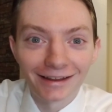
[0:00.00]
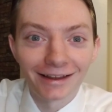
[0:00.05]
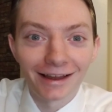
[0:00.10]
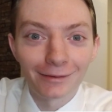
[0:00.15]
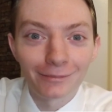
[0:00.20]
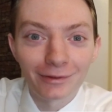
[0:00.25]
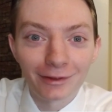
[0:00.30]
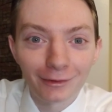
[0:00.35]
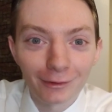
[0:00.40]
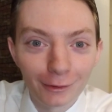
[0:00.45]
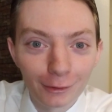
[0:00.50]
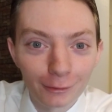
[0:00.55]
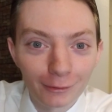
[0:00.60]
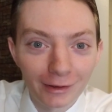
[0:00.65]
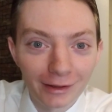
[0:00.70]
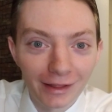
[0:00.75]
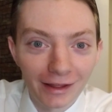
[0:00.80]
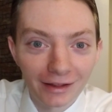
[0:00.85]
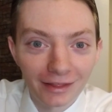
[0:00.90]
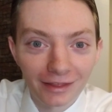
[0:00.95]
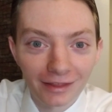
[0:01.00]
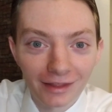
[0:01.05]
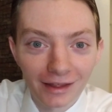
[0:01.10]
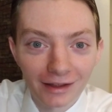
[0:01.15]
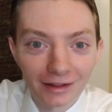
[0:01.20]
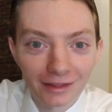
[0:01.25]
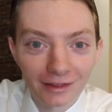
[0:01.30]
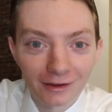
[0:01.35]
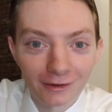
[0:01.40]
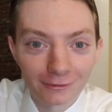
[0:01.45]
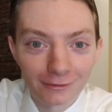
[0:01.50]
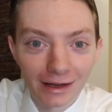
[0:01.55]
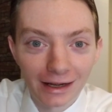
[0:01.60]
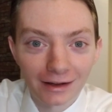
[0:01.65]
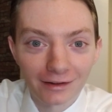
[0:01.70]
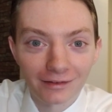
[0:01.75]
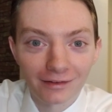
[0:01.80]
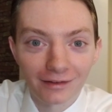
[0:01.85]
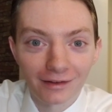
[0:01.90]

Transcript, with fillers: Absolutely, that's that's correct.